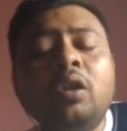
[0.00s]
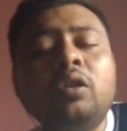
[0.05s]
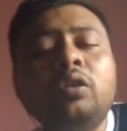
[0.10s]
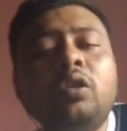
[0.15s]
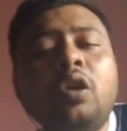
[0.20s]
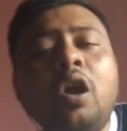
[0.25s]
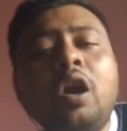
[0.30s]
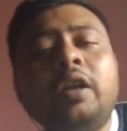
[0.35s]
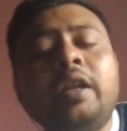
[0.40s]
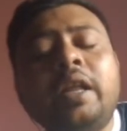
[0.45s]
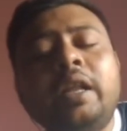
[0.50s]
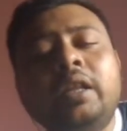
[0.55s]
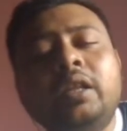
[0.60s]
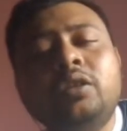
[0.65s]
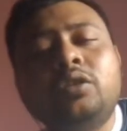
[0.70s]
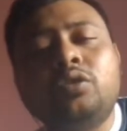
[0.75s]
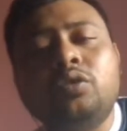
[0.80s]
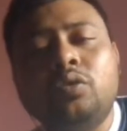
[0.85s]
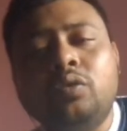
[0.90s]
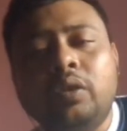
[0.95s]
Not an
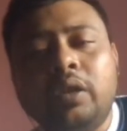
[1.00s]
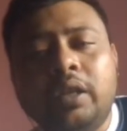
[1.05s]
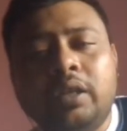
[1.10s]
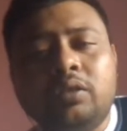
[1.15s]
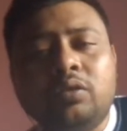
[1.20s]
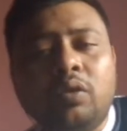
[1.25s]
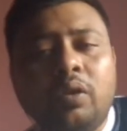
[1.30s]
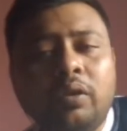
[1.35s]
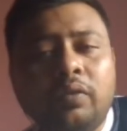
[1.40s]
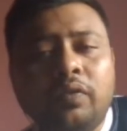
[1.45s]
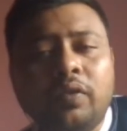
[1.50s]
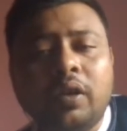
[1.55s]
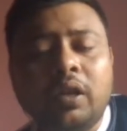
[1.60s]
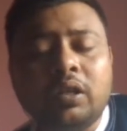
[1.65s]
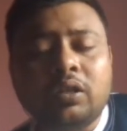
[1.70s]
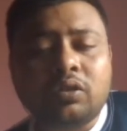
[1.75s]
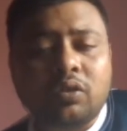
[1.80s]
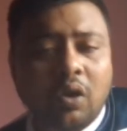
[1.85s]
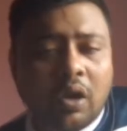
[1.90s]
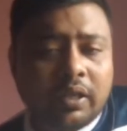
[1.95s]
issue. He's going for a
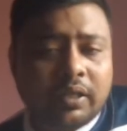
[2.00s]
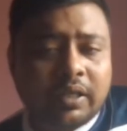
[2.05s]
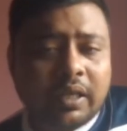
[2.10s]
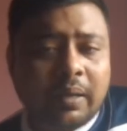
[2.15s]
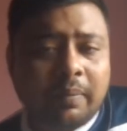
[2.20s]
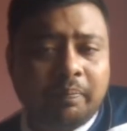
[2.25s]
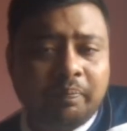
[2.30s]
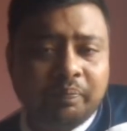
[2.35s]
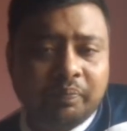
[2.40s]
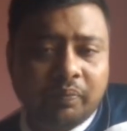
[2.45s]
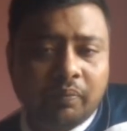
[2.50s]
squash game.